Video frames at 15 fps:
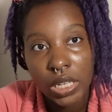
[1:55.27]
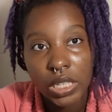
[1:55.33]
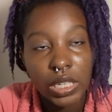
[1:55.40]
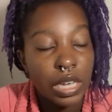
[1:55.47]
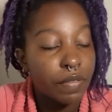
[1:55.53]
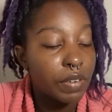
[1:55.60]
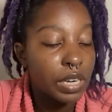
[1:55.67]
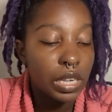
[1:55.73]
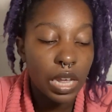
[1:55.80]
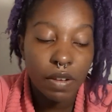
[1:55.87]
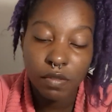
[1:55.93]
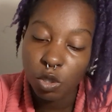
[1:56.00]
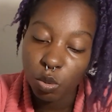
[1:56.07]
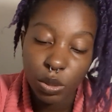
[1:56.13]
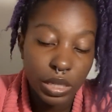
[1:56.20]
Giving
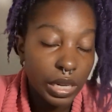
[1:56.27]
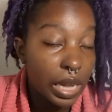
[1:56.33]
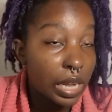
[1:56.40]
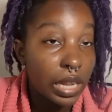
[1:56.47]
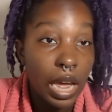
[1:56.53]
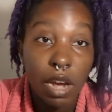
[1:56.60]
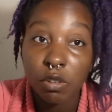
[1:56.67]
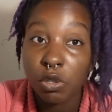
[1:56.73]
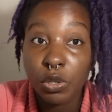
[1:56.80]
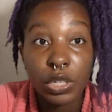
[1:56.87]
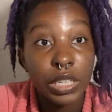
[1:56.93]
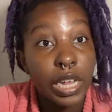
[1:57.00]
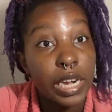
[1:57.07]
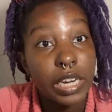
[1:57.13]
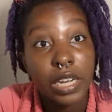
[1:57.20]
love to it allows you to
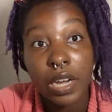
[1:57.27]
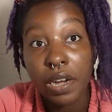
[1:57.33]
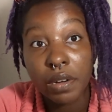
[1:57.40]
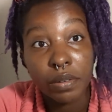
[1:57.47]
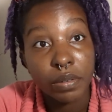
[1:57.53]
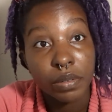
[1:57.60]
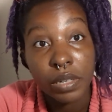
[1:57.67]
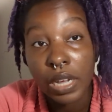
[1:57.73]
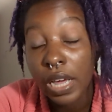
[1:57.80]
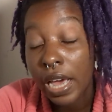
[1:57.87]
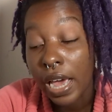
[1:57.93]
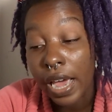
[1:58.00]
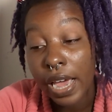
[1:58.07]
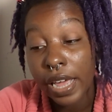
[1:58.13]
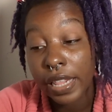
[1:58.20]
let it go.
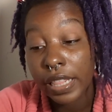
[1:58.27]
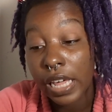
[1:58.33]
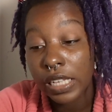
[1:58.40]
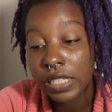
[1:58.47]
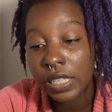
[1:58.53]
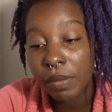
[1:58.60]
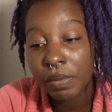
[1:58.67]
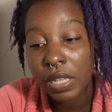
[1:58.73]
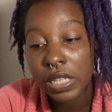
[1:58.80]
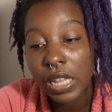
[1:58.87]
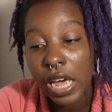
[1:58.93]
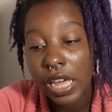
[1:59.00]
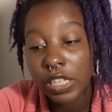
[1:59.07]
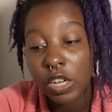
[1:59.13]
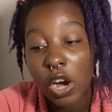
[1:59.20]
And that's something
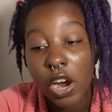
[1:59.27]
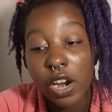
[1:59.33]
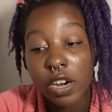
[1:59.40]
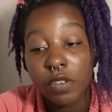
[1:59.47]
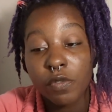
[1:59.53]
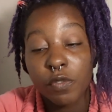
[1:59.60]
that is hard